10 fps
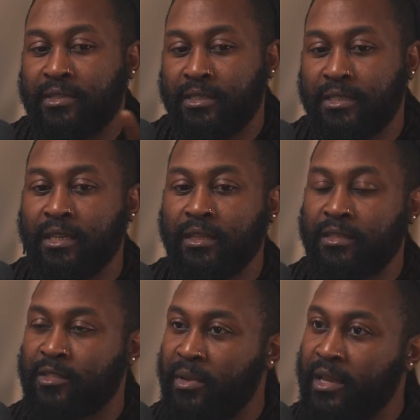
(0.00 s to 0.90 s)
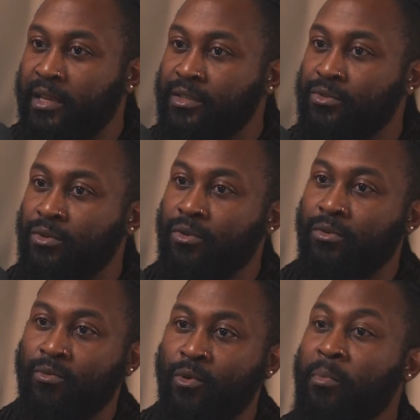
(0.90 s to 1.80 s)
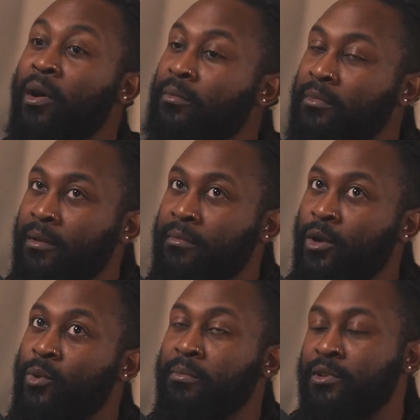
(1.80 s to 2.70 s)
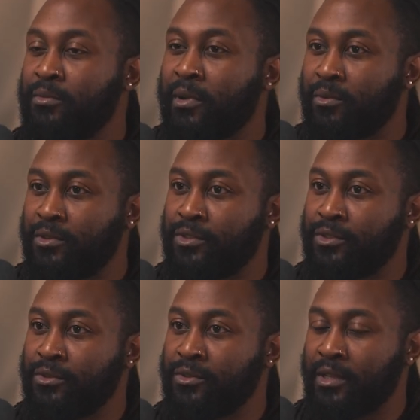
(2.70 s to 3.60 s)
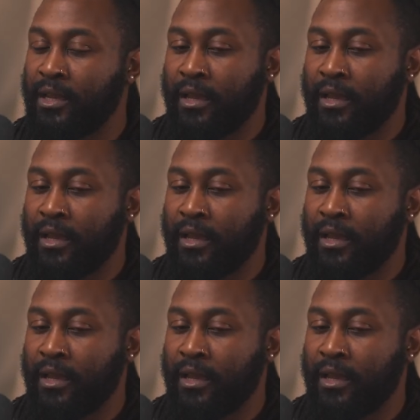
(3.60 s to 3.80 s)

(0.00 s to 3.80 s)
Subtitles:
to see the space or what equipment you might want to use.